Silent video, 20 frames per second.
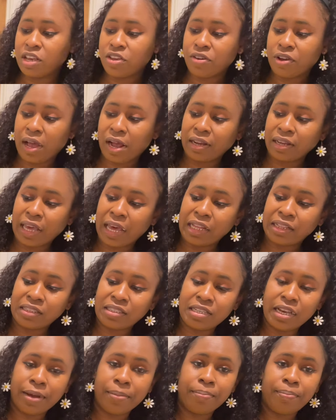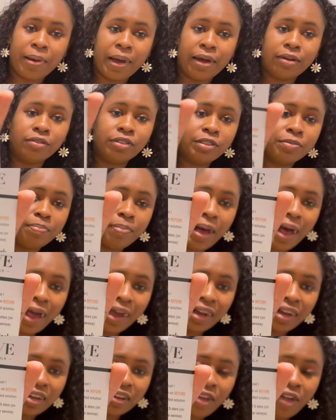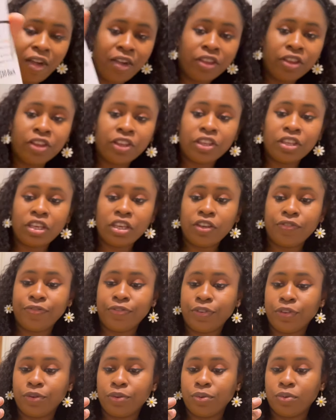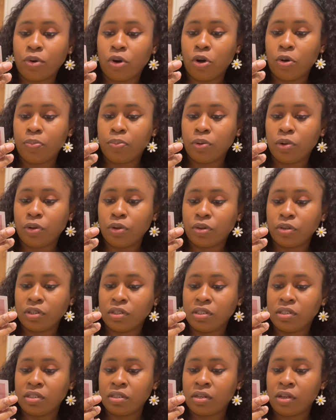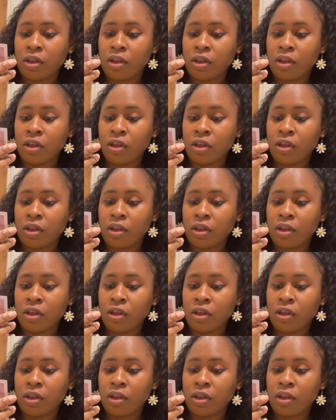you can get £10 back if you upload